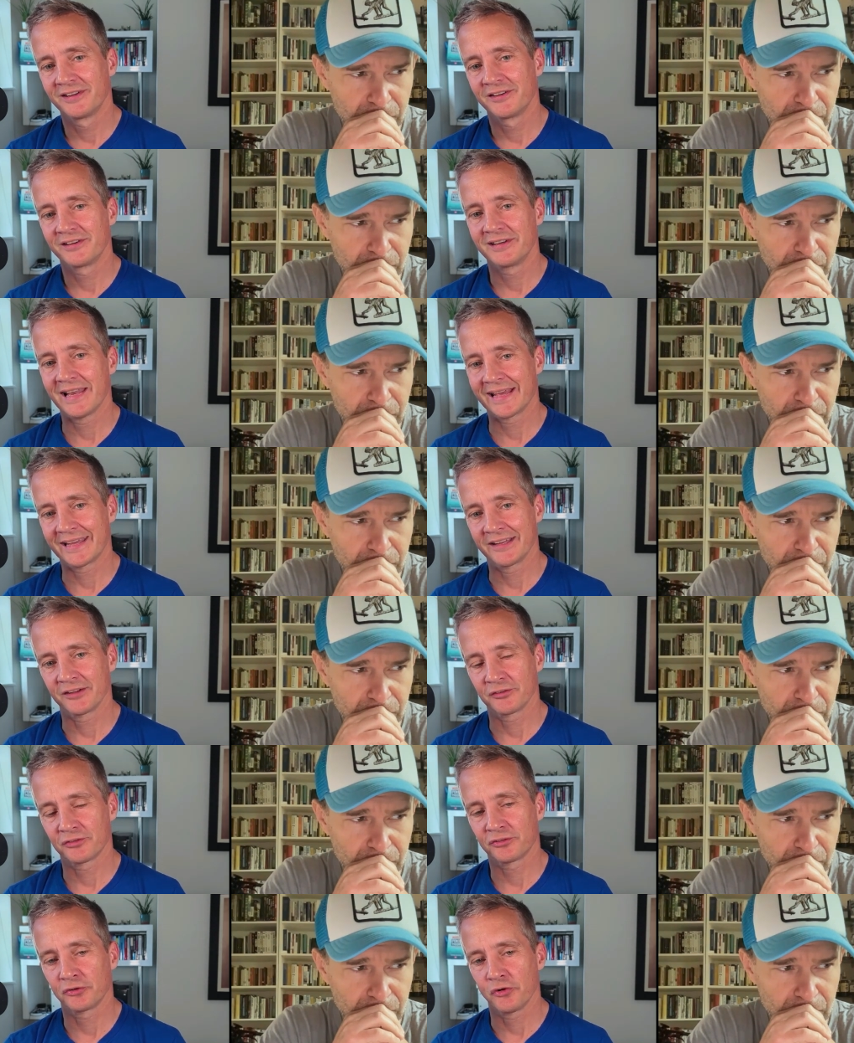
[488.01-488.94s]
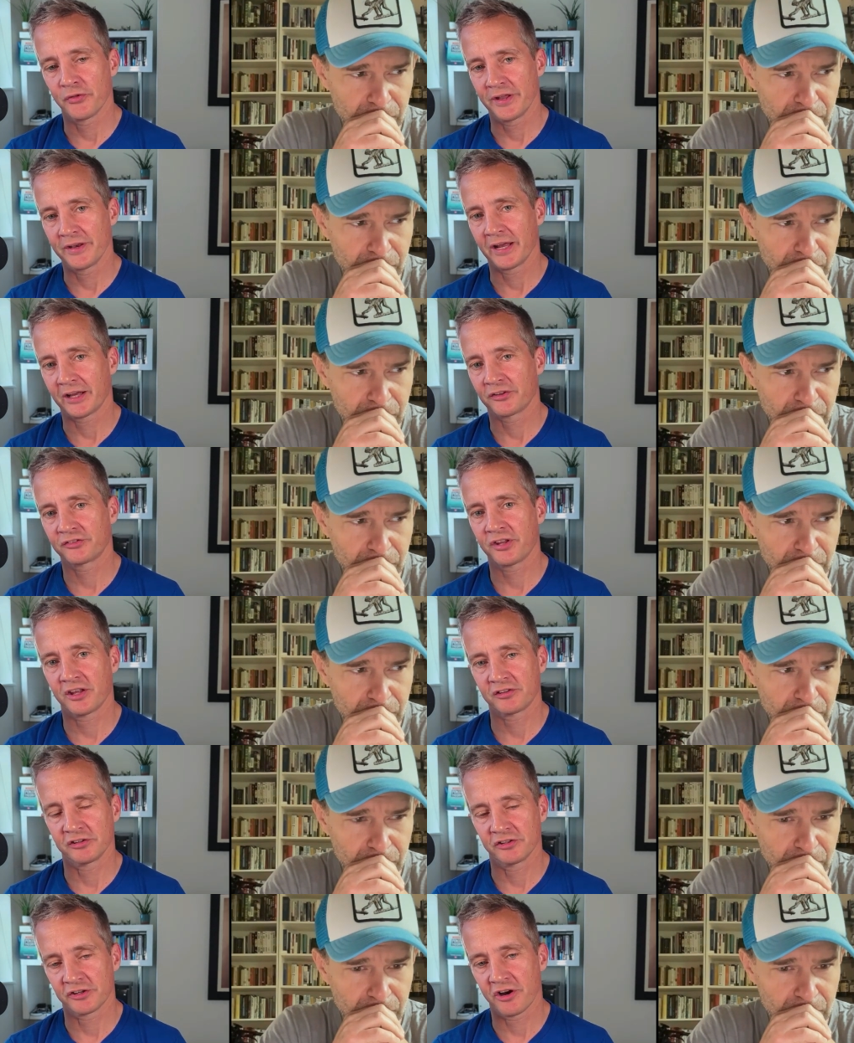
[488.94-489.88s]
Speaker 1: leggings or their next
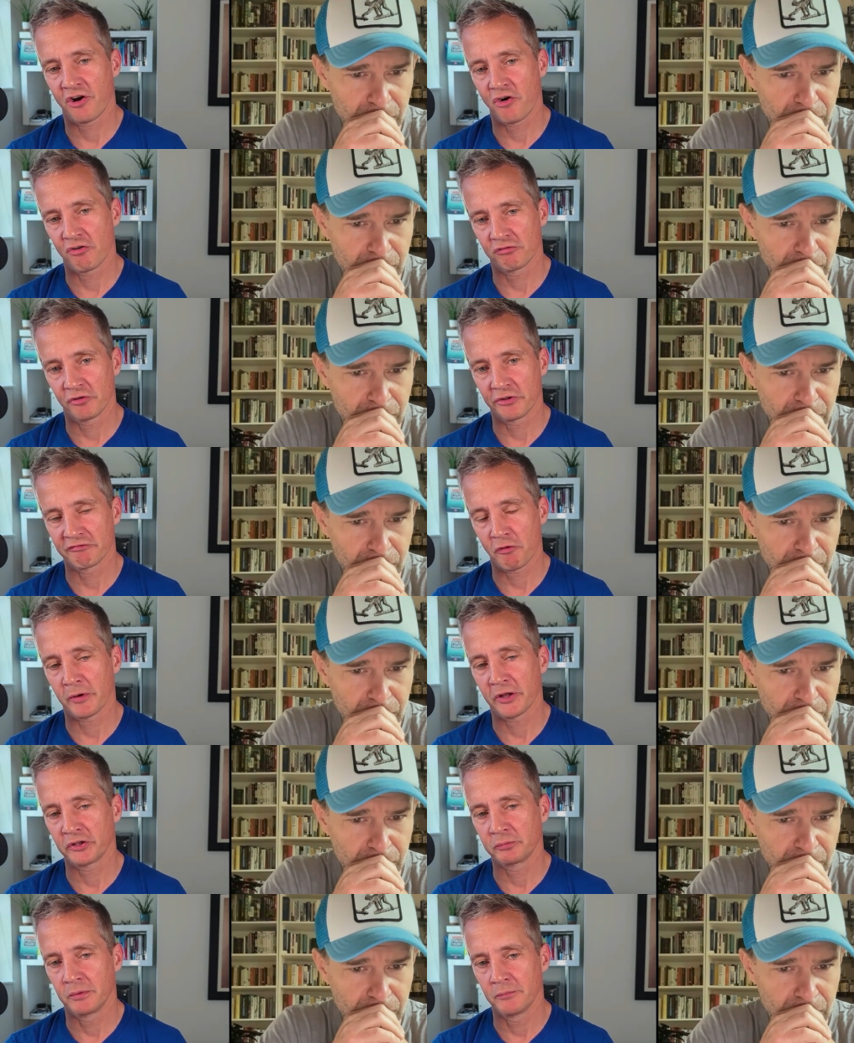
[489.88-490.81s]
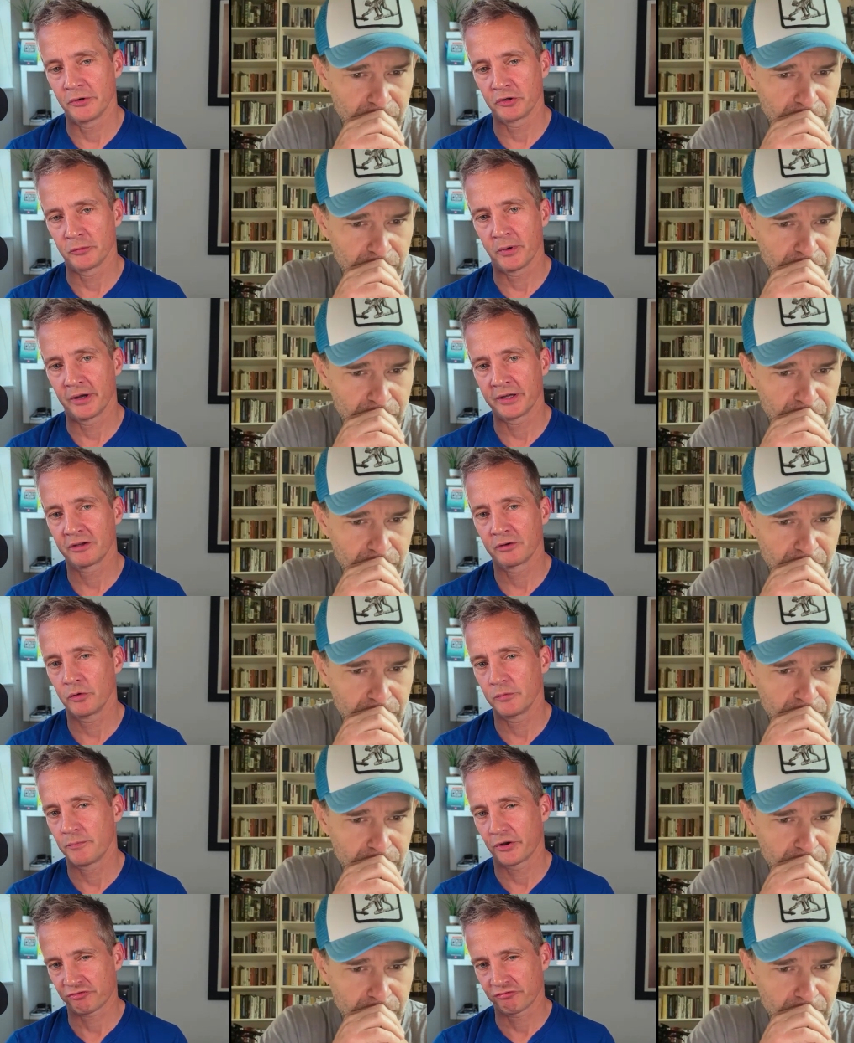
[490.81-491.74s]
Tesla car or their replacement motorbike? We'd
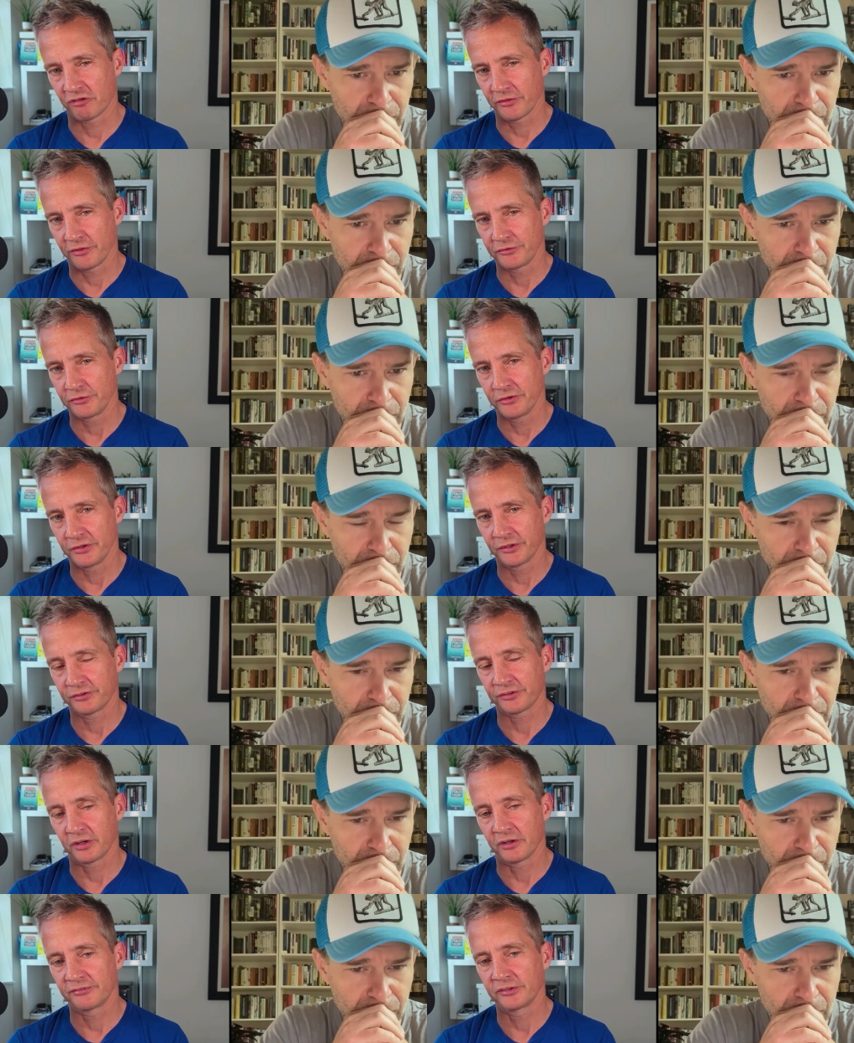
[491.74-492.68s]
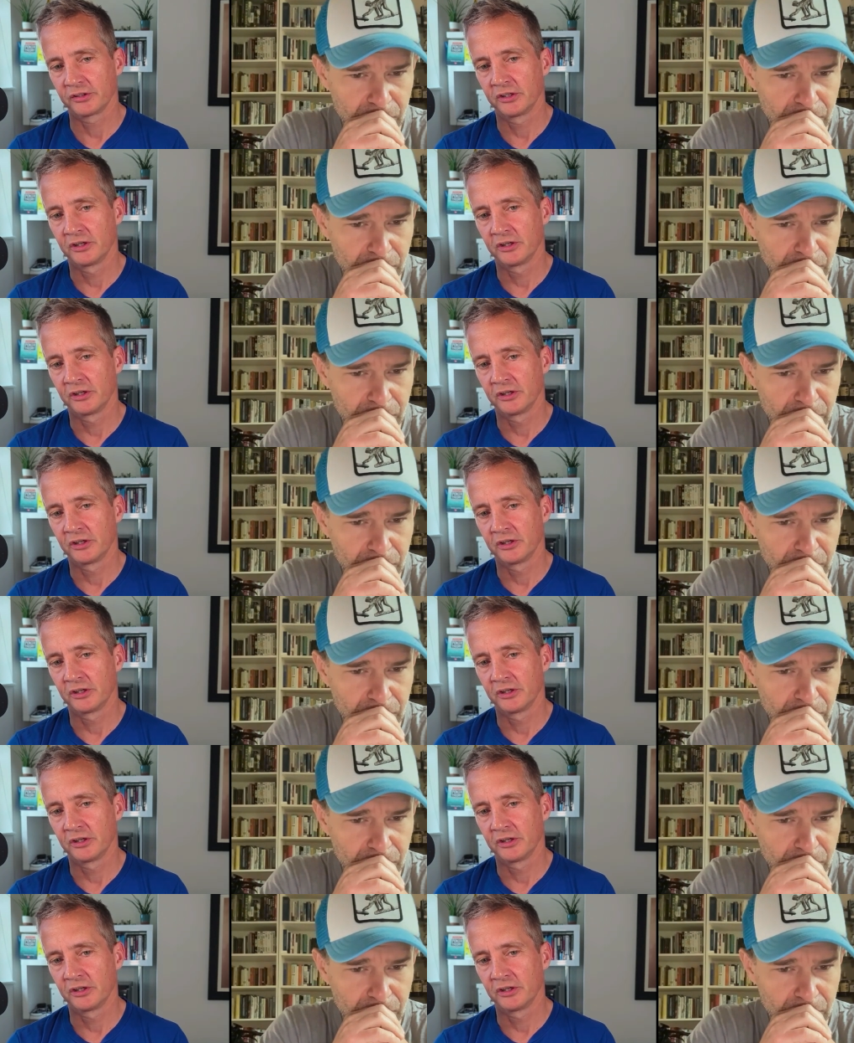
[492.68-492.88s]
much rather do this stuff